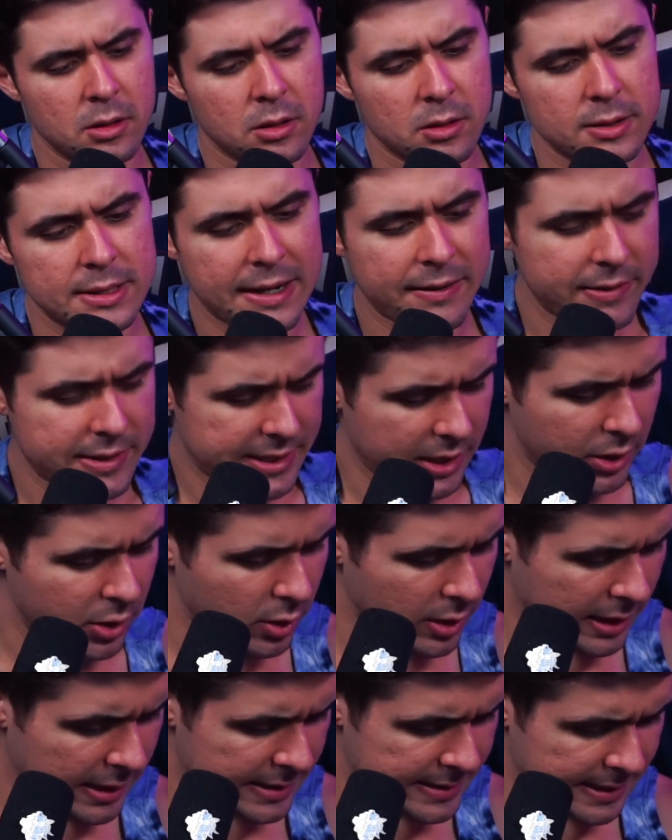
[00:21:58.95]
Did I ever tell you
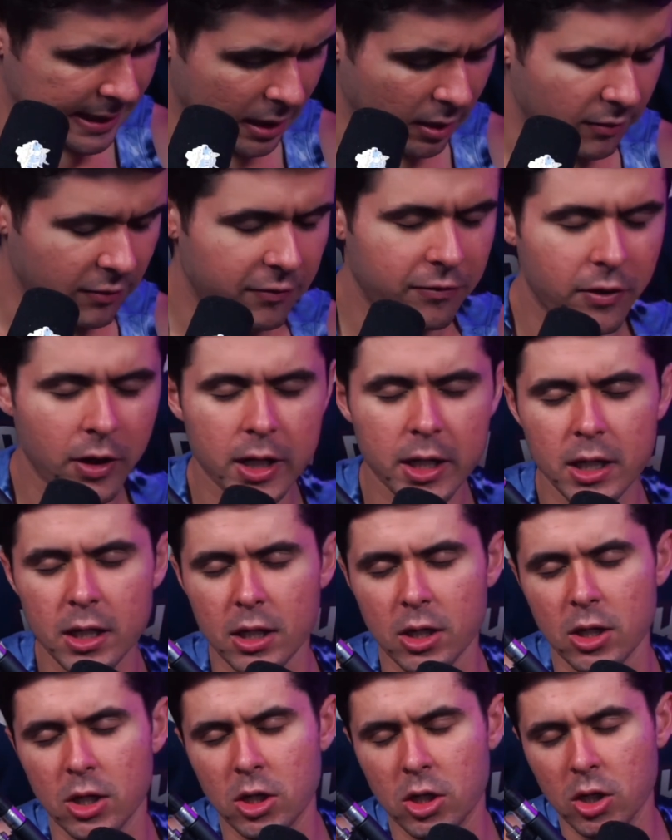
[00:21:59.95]
guys how
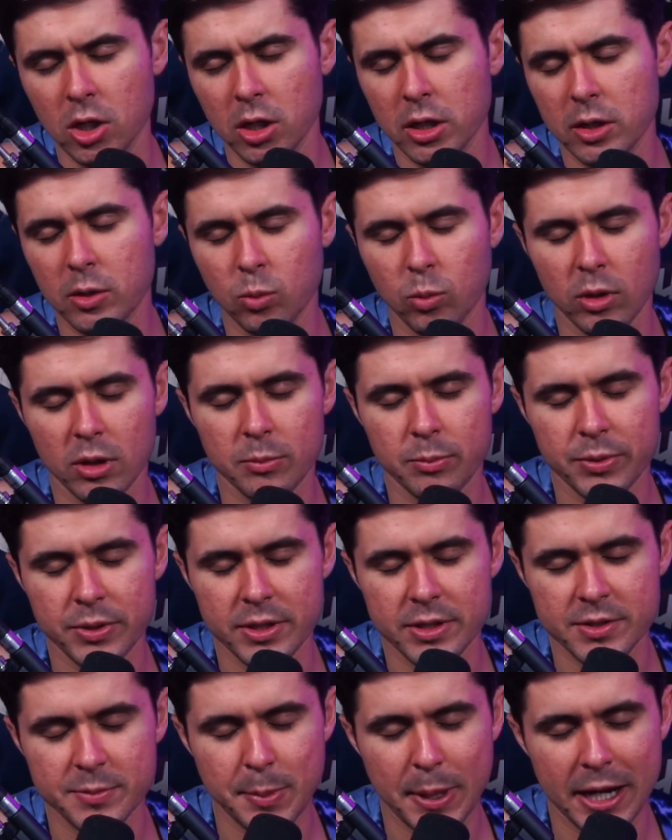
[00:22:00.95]
fucking good One
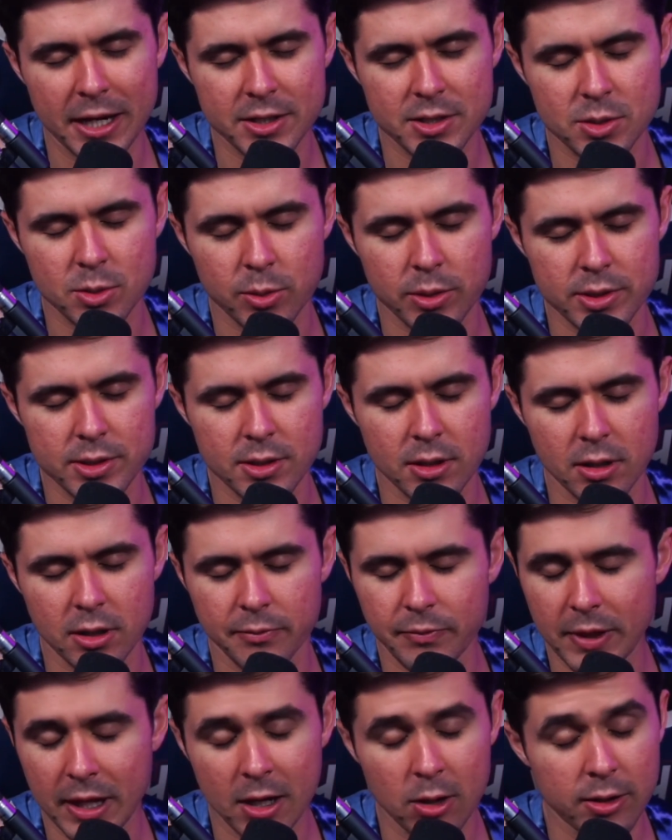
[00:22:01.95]
Piece backstories are?
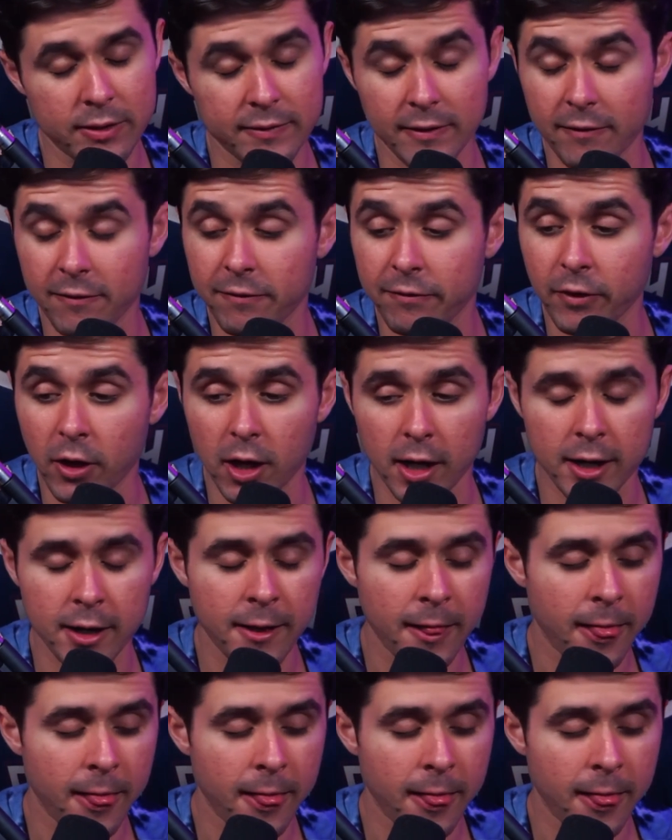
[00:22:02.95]
I don't give a fuck.